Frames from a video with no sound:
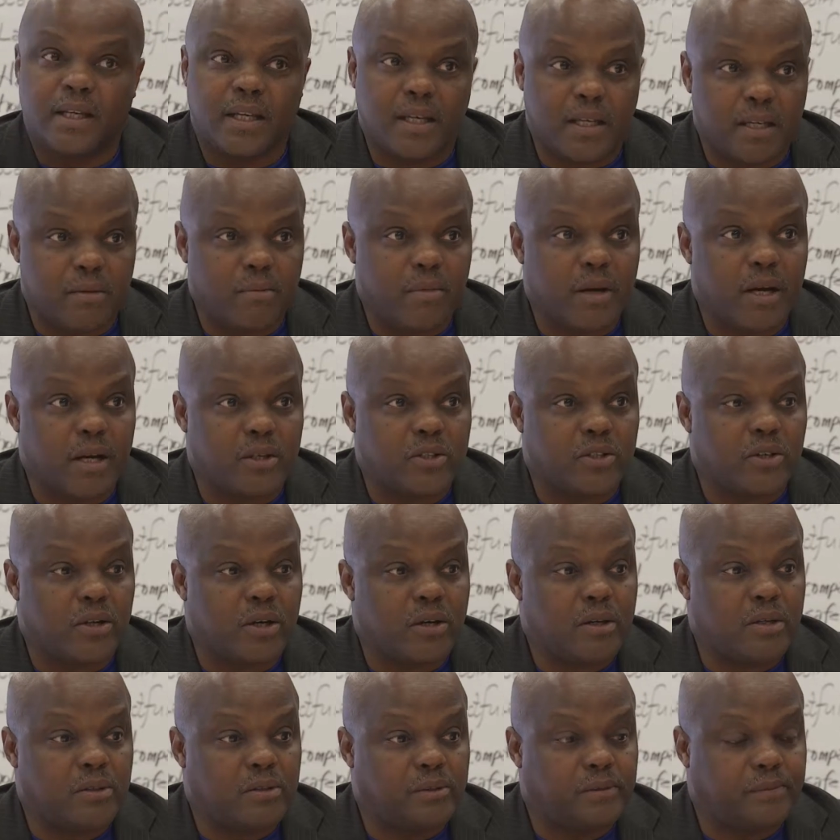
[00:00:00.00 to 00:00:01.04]
in the marital
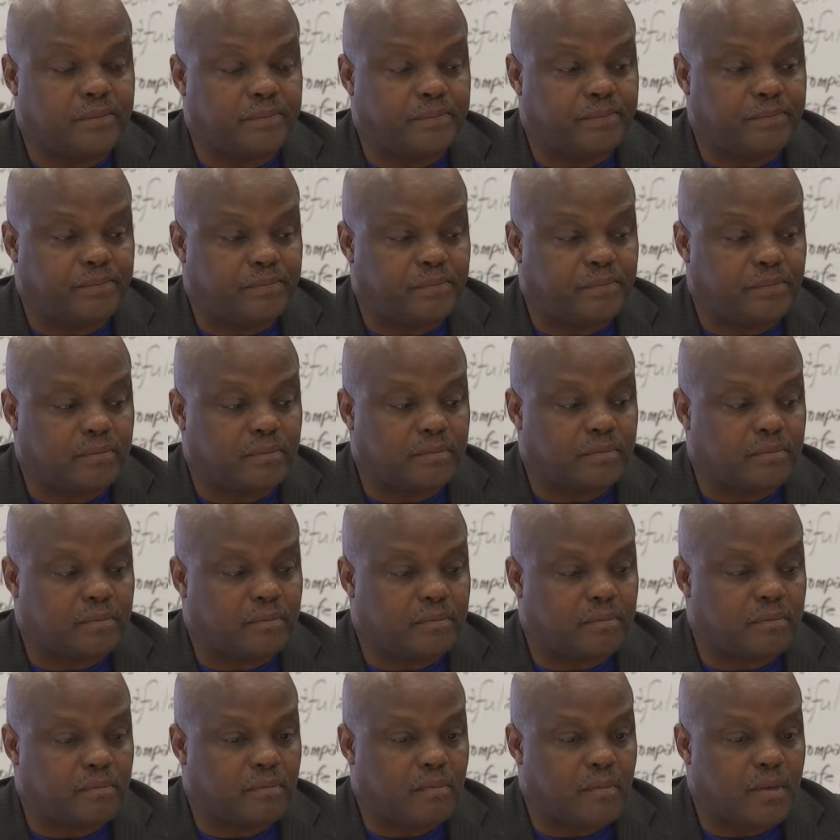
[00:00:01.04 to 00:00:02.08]
home
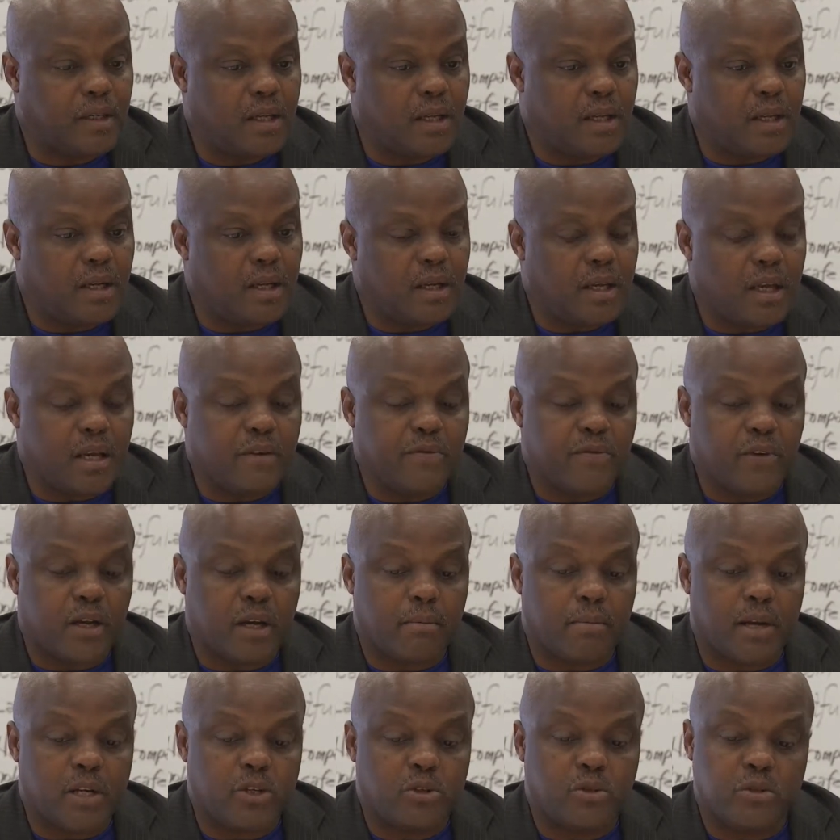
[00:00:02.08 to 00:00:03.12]
in front
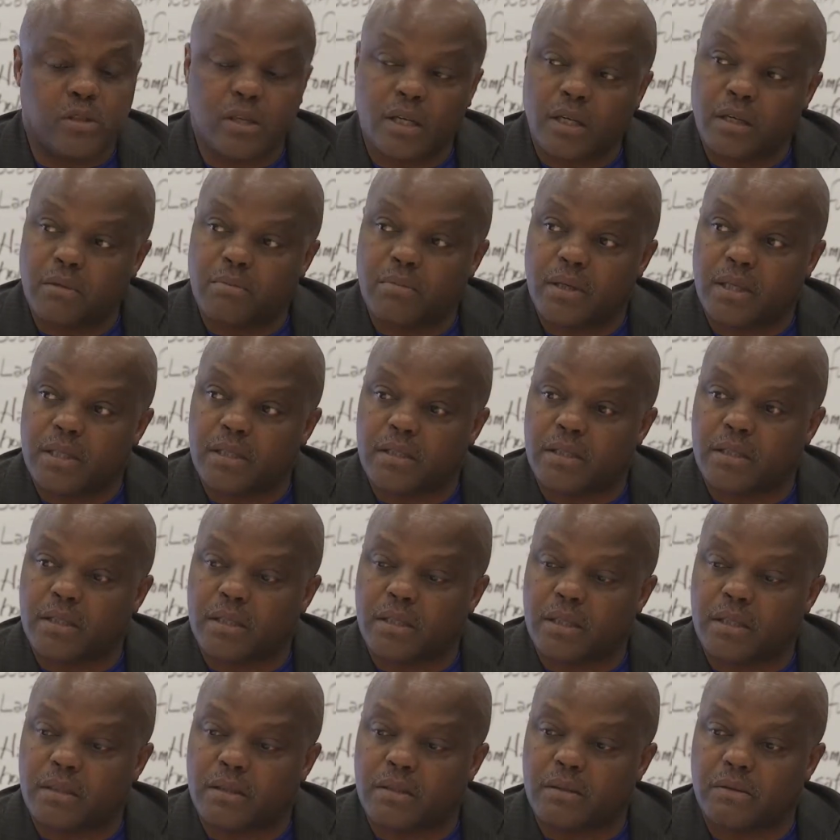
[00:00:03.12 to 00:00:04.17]
of my 2 younger brothers and
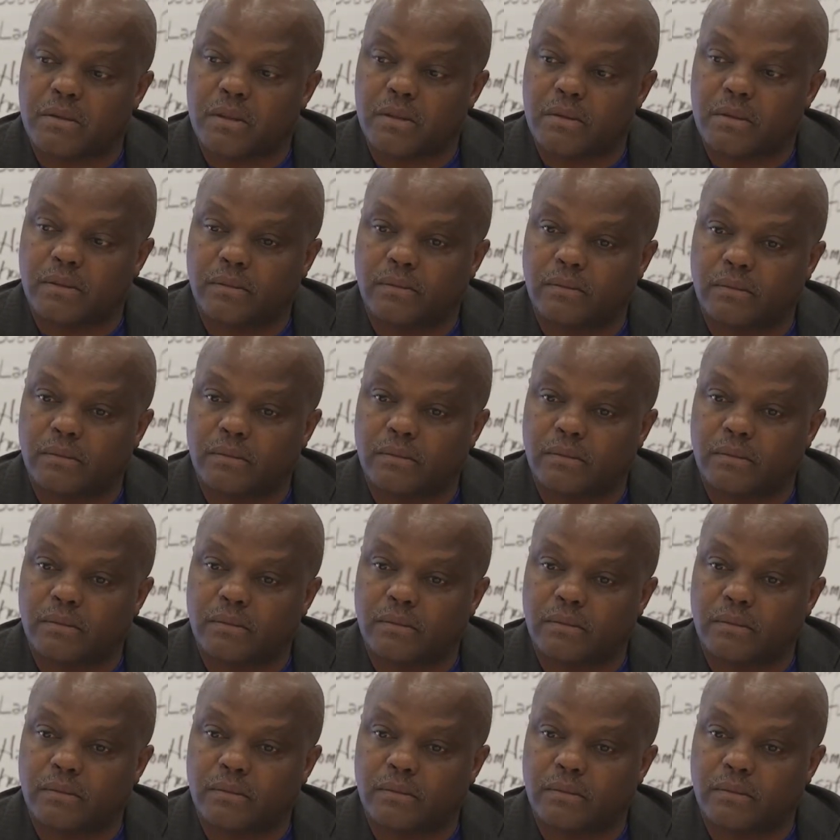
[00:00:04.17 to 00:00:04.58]
sisters.